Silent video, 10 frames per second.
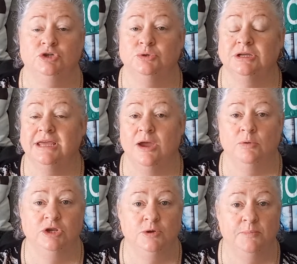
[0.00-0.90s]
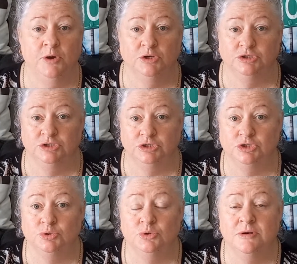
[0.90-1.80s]
you could get when you purchased the
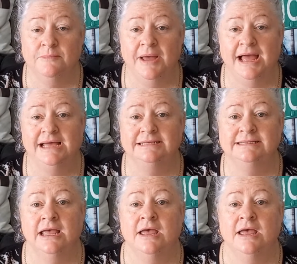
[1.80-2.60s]
Jordan Pass.